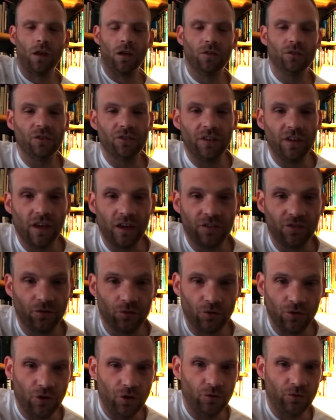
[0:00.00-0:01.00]
Just in case you're
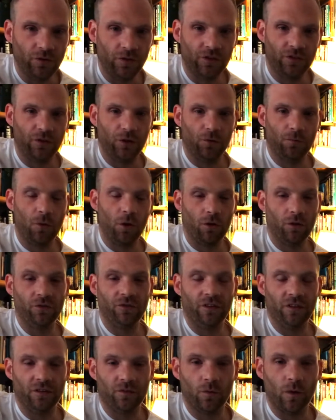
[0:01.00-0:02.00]
new to the
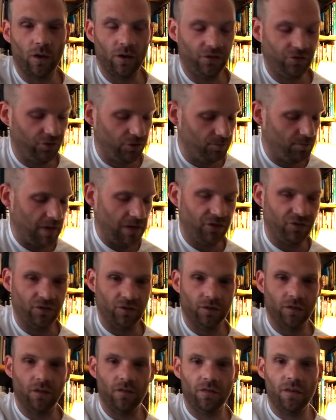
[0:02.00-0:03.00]
terminology as well, I should
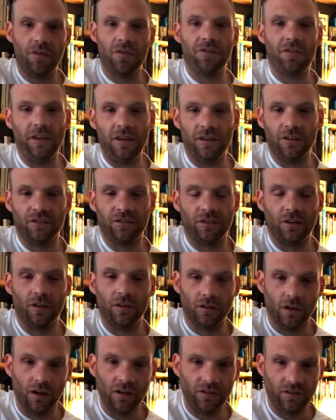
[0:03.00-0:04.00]
mention that the thinnest,
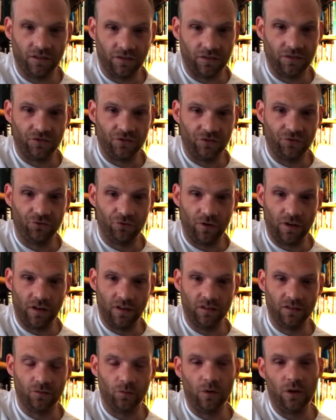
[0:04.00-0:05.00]
lightest
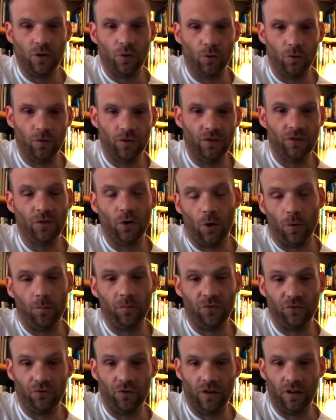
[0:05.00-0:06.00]
strings we call the top
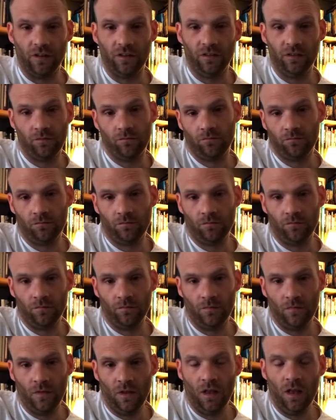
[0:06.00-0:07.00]
strings,
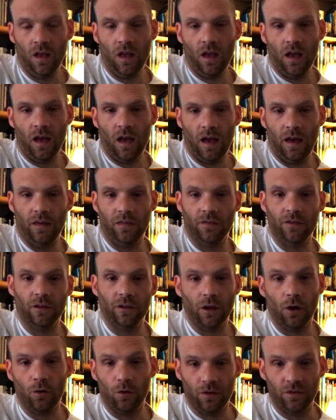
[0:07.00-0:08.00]
and the
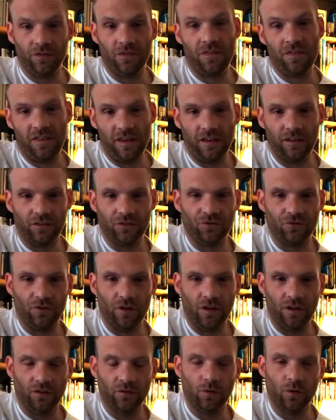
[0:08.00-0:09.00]
lowest, thickest
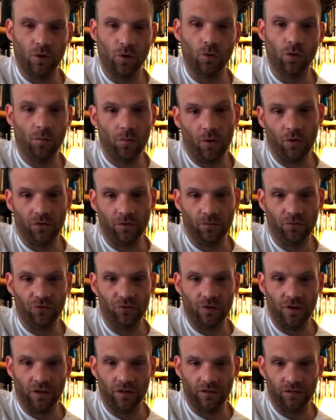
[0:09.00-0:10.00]
strings we call the bottom
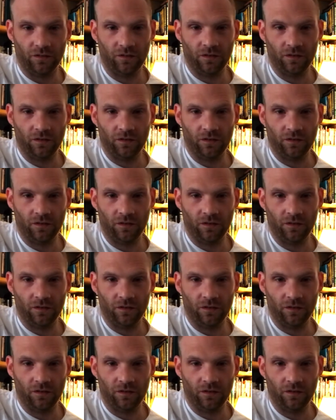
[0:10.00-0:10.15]
strings.